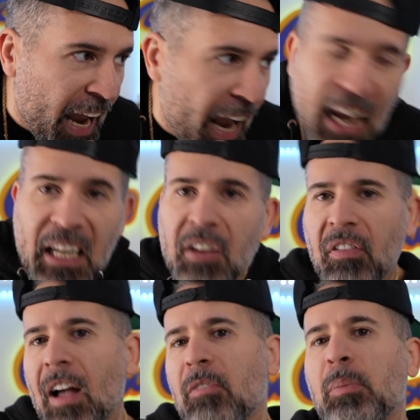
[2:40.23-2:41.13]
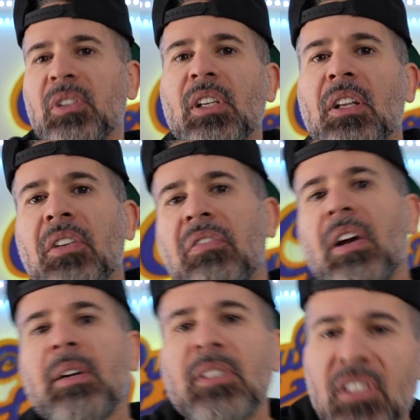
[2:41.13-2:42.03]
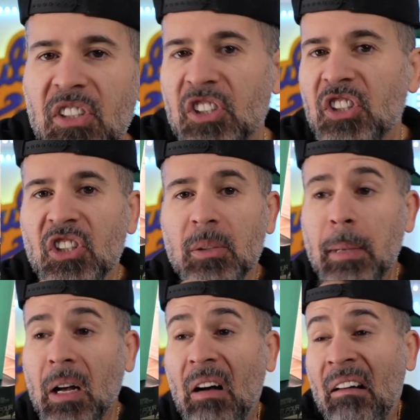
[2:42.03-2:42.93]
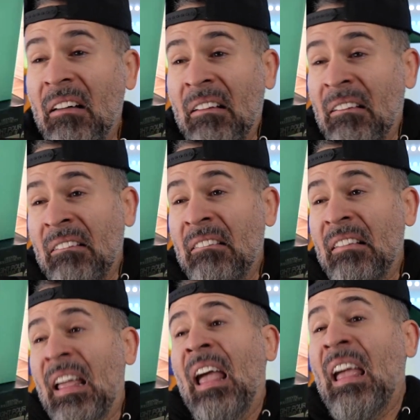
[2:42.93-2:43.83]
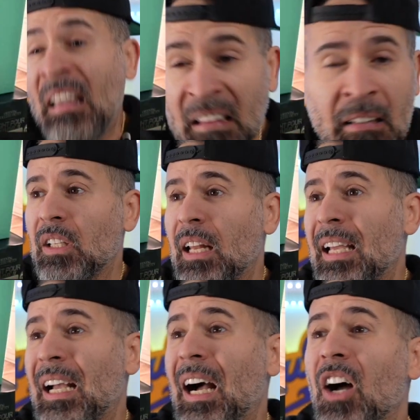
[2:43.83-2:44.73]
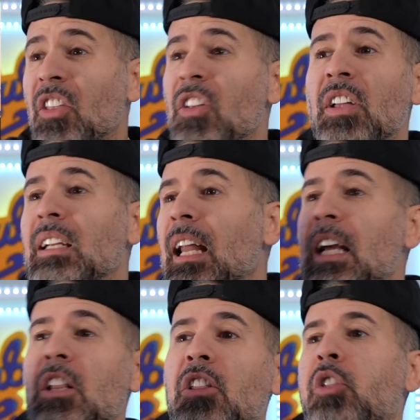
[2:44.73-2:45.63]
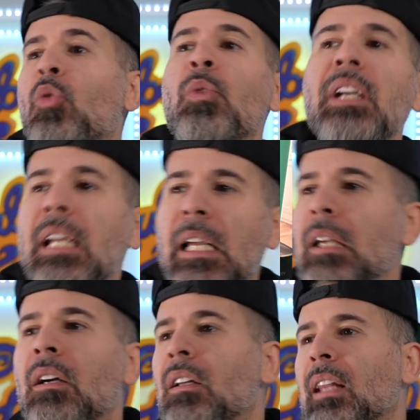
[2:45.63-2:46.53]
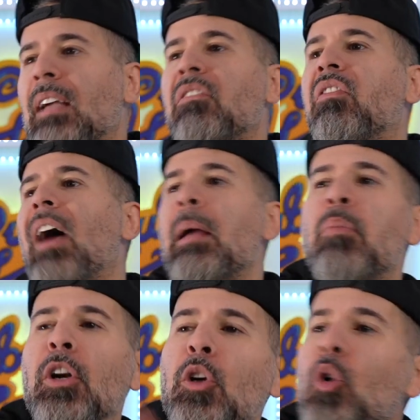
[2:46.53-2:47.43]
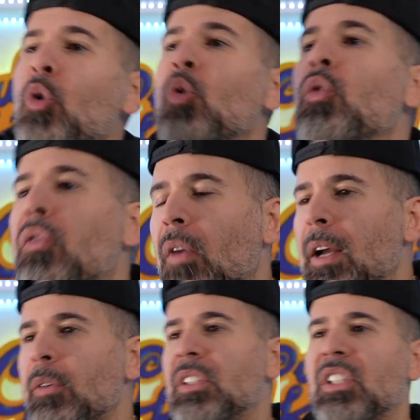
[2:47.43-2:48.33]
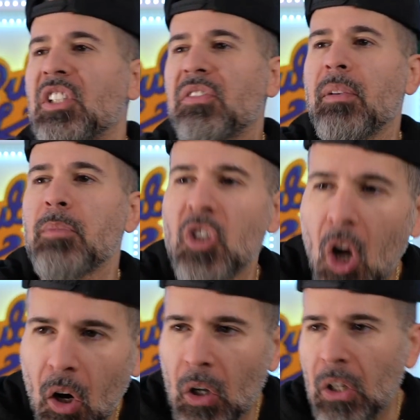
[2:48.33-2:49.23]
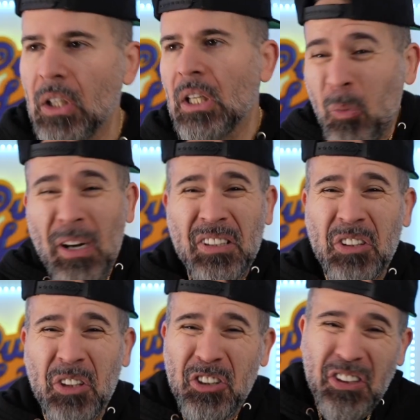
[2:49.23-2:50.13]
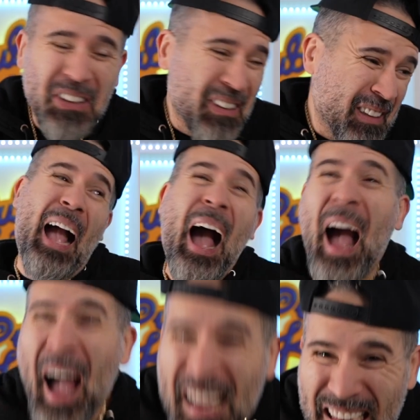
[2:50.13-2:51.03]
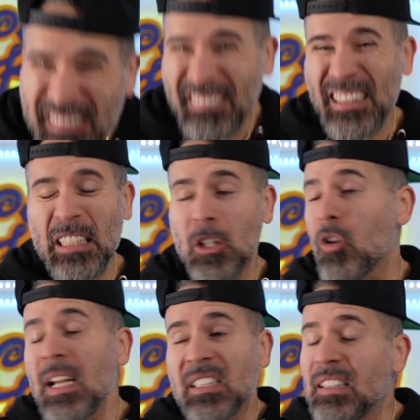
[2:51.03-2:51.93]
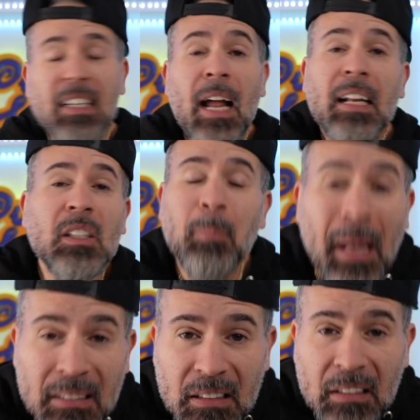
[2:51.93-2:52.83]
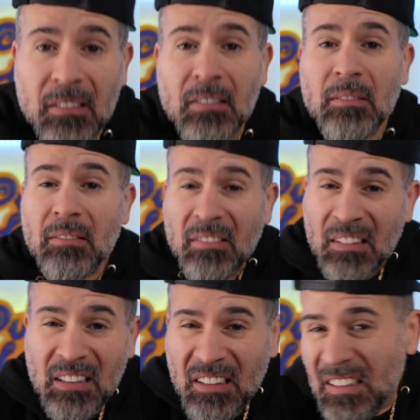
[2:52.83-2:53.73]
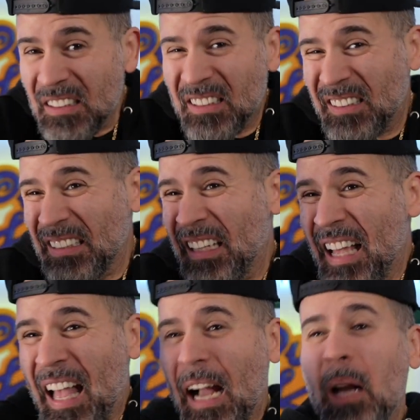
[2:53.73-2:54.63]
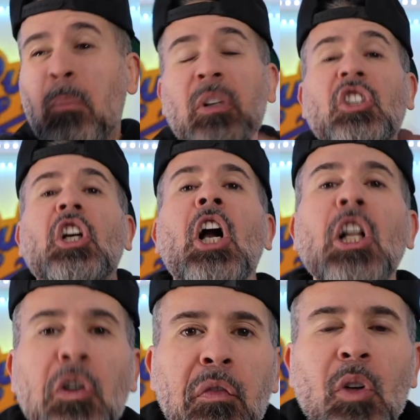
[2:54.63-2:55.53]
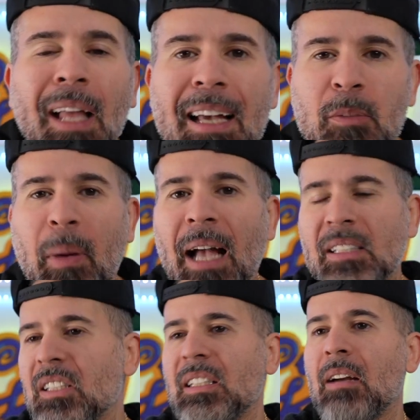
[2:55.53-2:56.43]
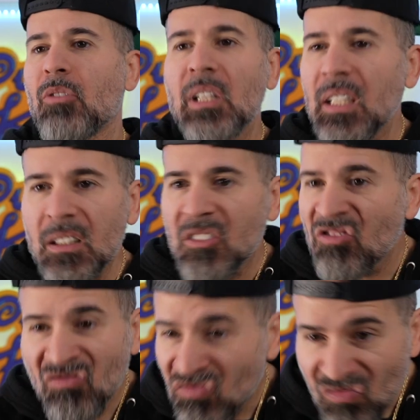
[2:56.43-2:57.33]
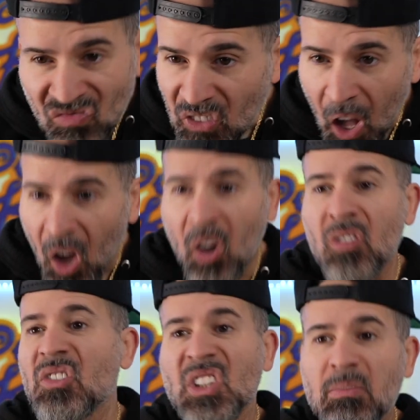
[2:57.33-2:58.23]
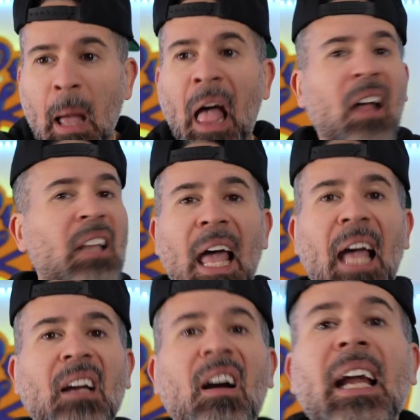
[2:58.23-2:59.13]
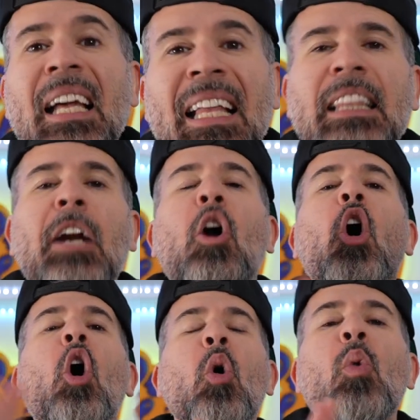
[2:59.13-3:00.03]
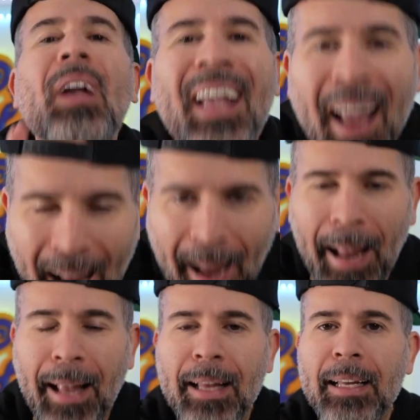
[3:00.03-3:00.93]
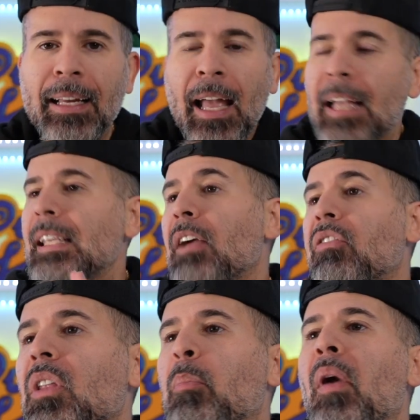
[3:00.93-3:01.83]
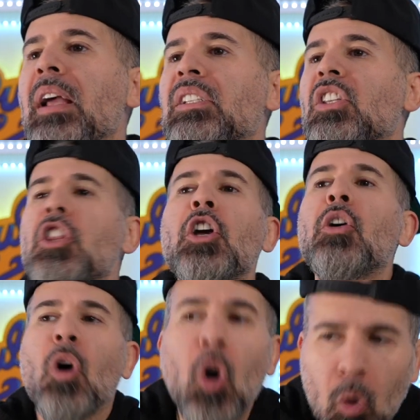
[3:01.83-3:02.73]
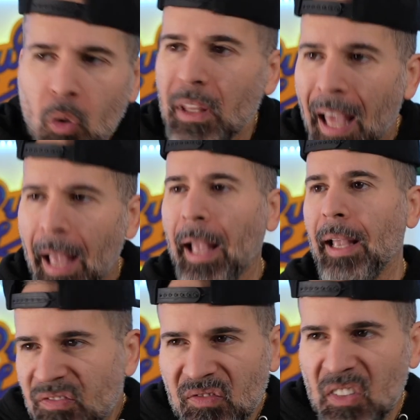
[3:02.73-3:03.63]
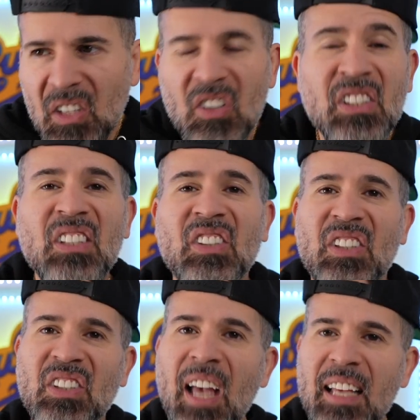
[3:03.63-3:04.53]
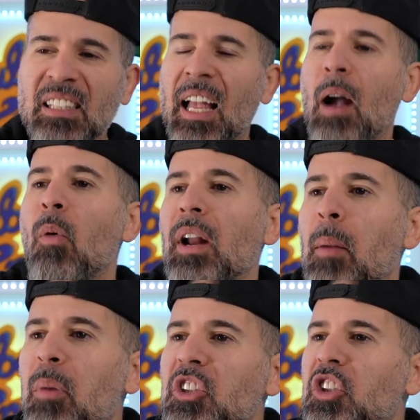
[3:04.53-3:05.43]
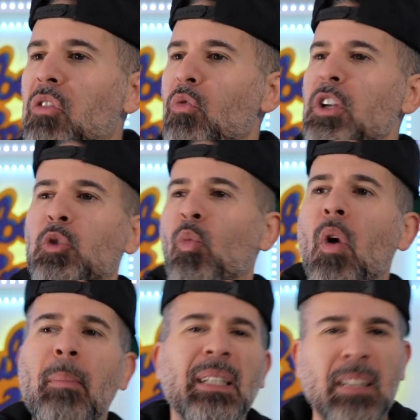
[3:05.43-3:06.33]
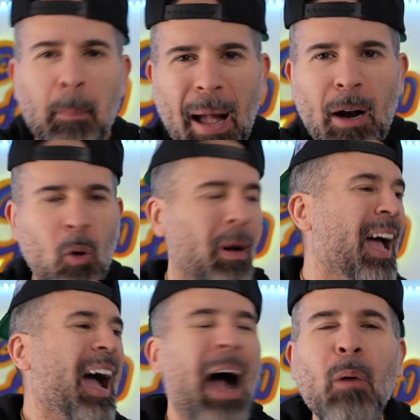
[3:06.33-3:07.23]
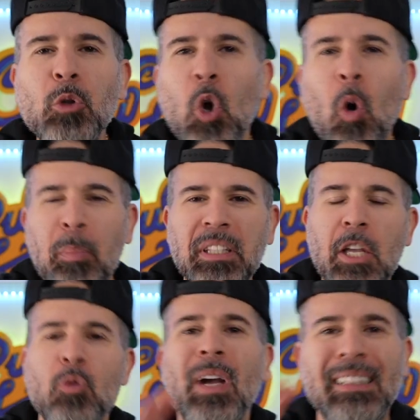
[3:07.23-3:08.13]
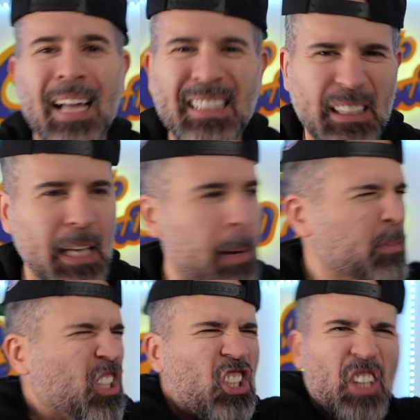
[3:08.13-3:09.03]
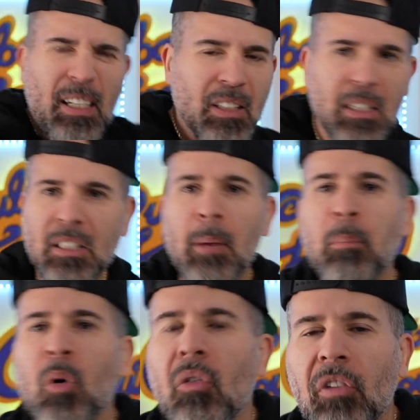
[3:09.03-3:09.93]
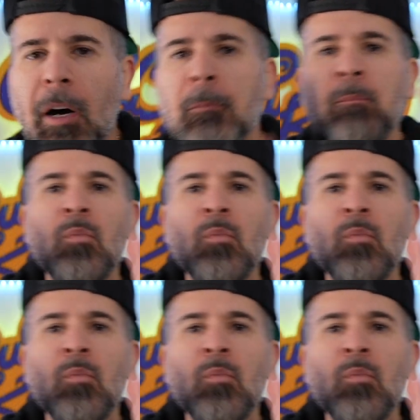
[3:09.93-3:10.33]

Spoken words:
85% of the fragrances just smell okay. So you're like, other than like three like vibrant oud fragrances from Zara, the rest are just granted, they're not expensive. It's just, I got a bunch of colorful ass boxes that really don't smell that great. They're okay. And yeah, the price, they're okay. But it wasn't a success. Like, I wanted a bunch of rich, warm, and tobacco, but I was hoping that you get that same sexy scent profile